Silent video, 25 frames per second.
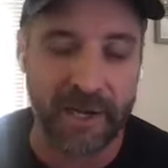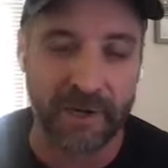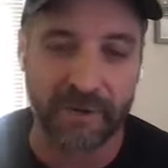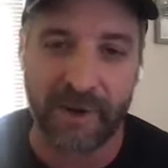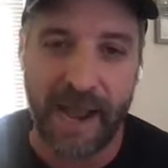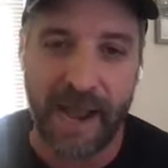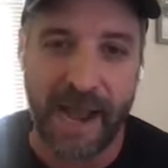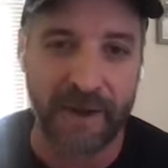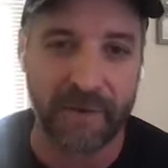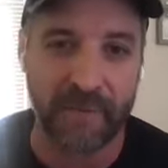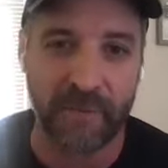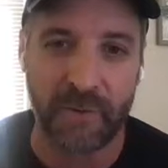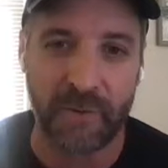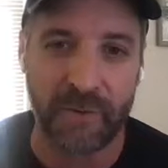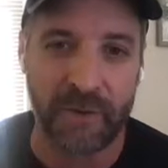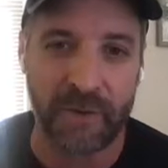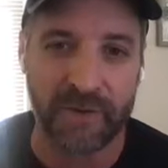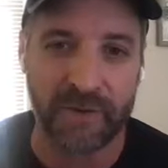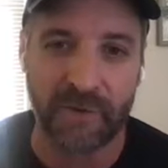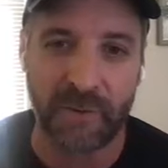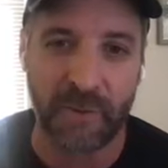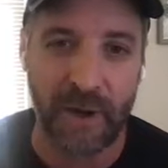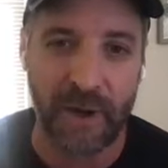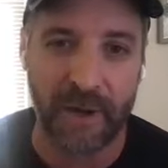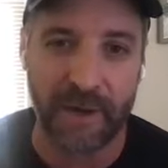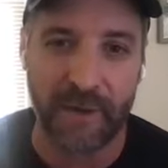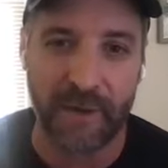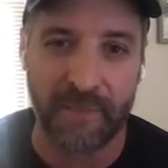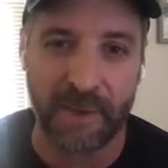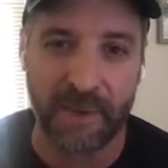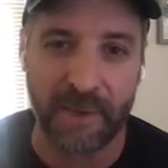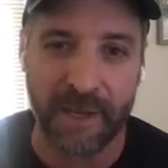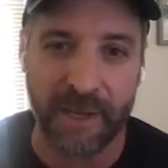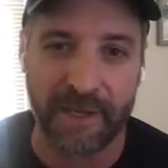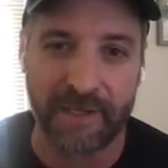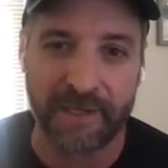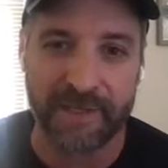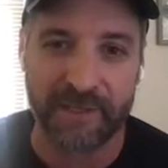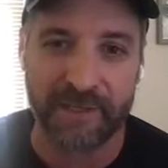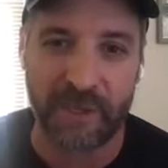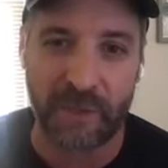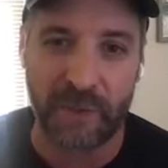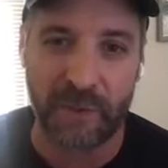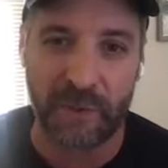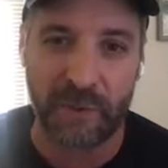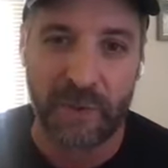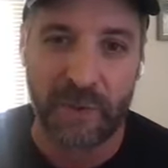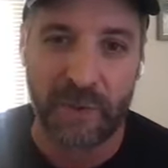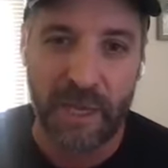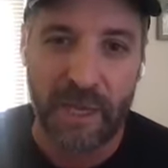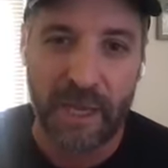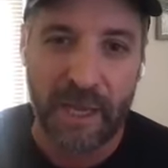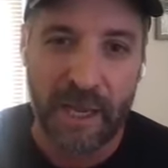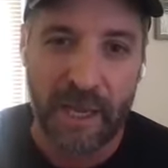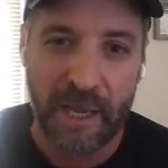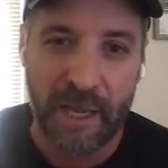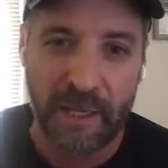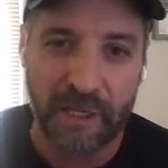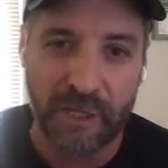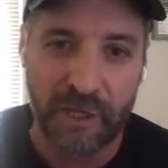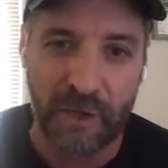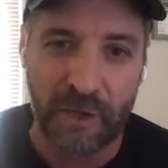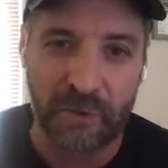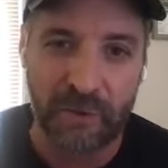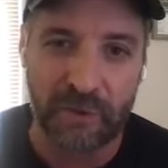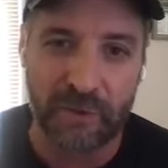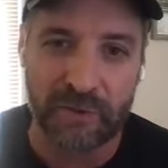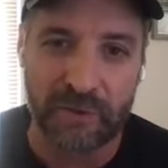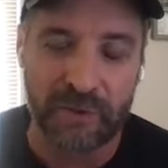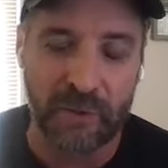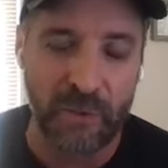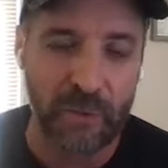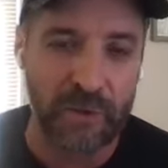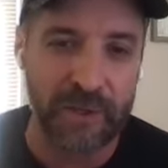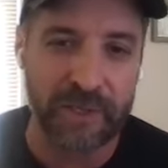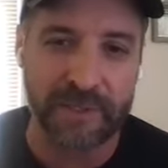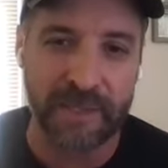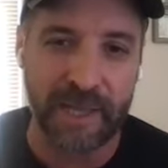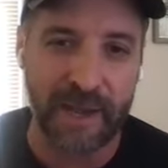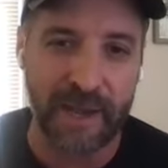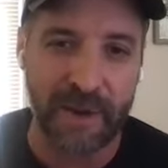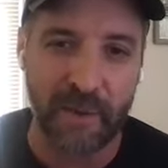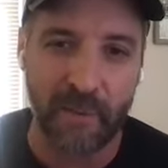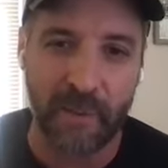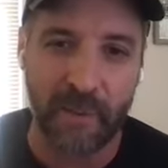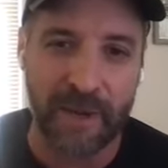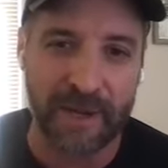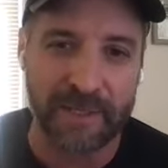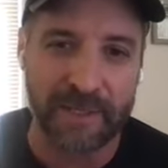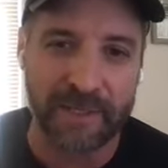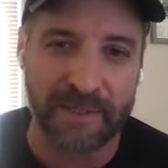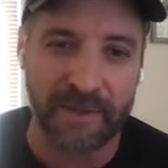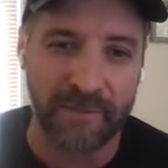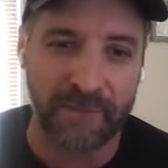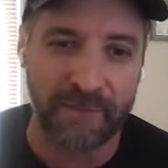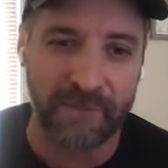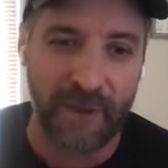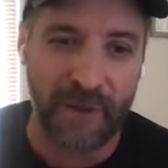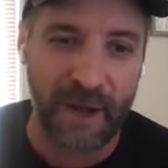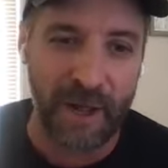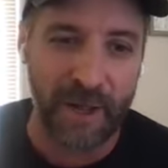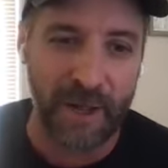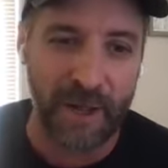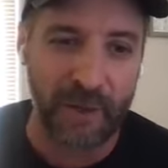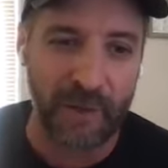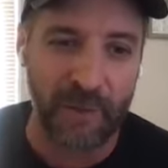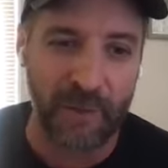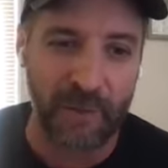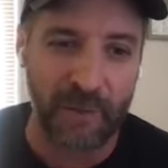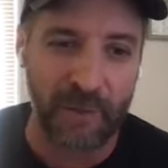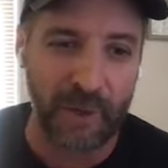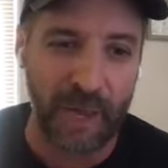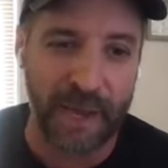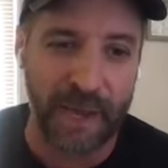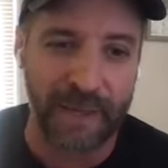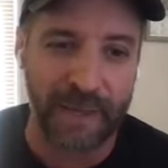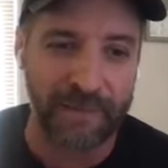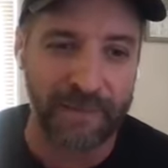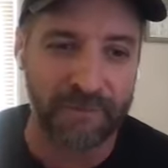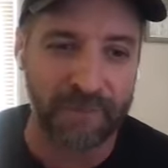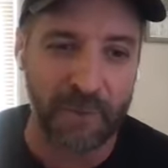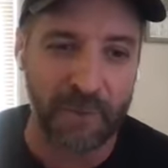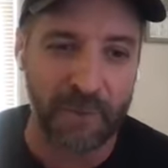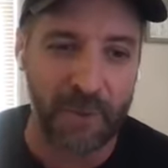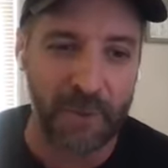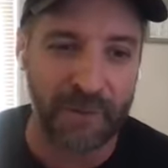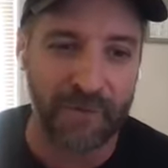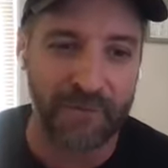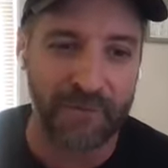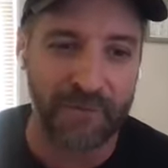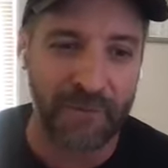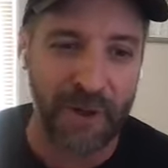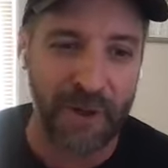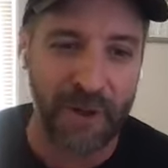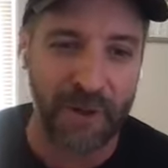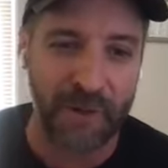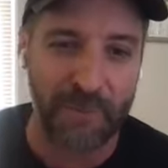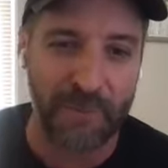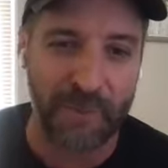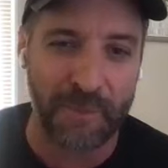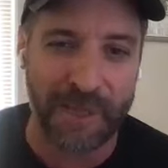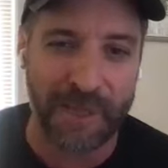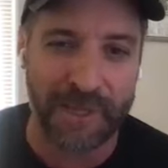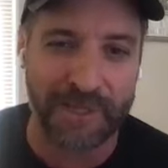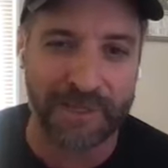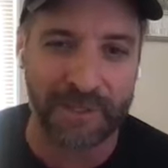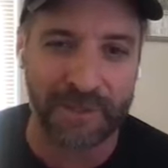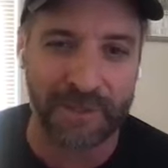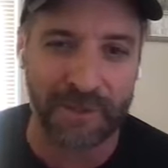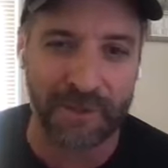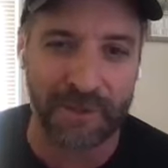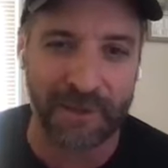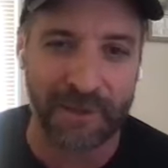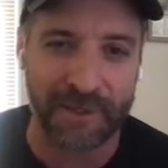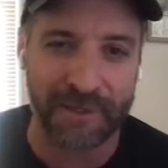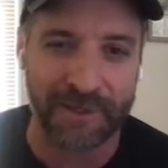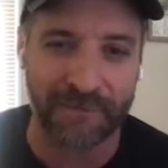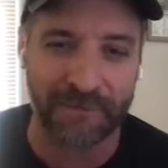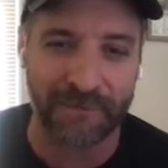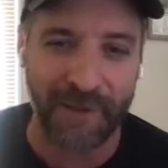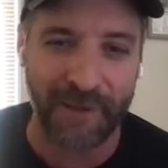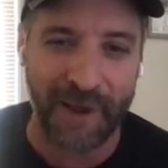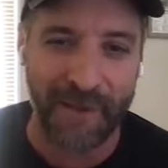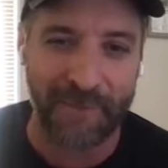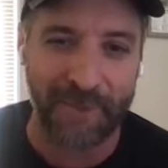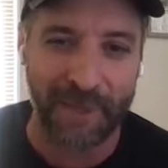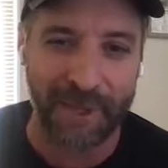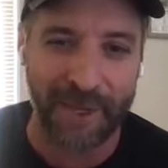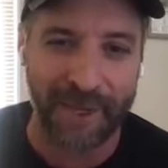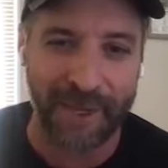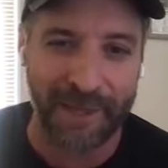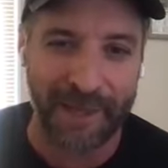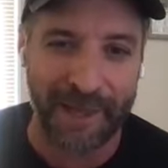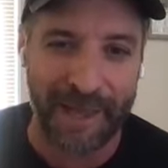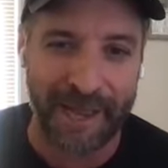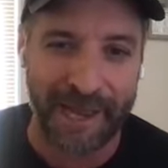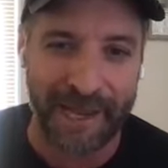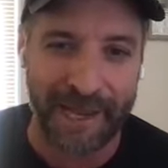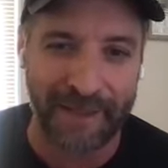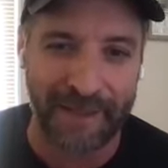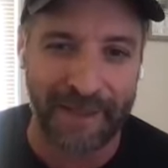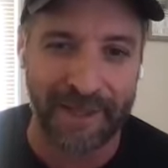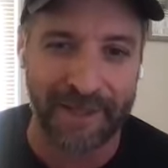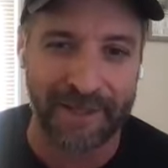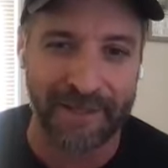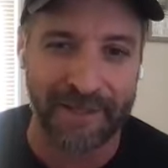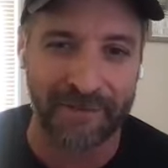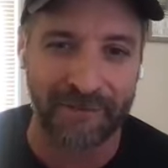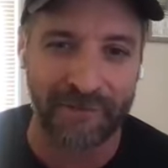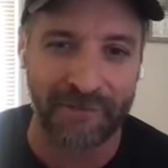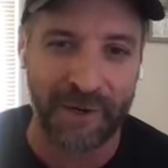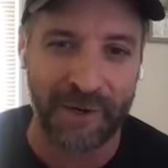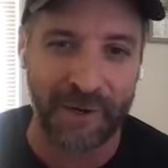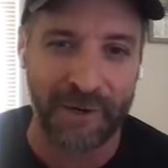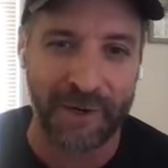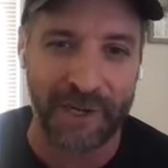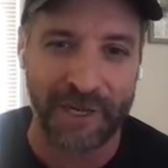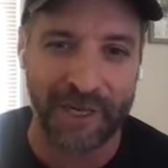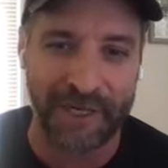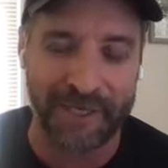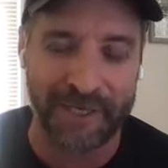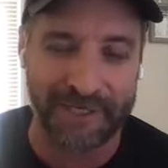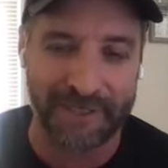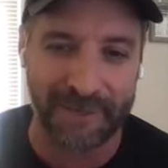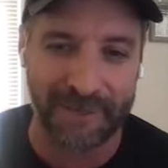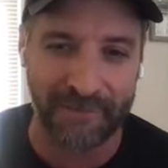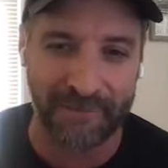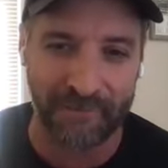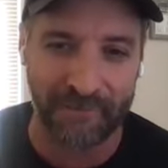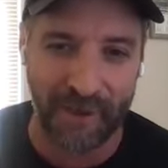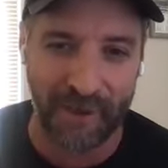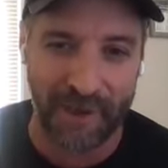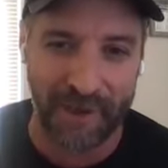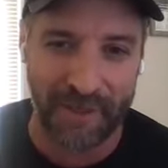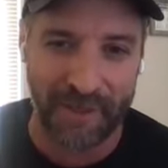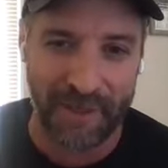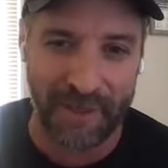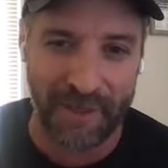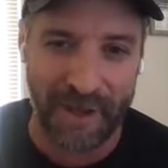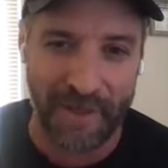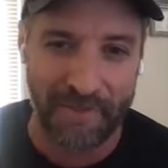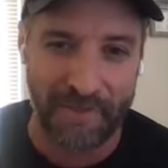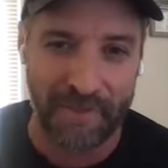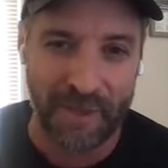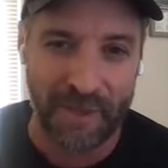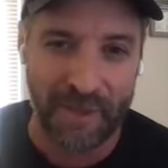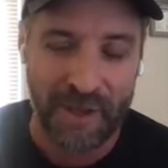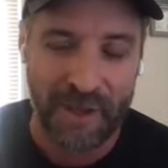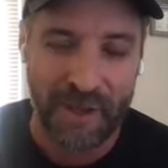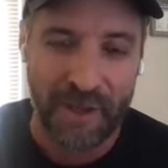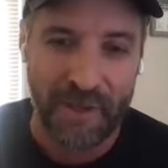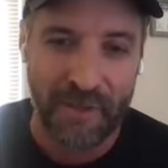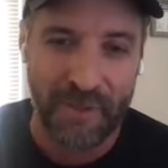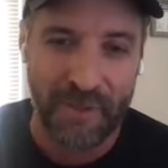interact with us quite a bit. So, there's always like ways to follow. Like if you want to follow Mason or his family, like it's very easy to find them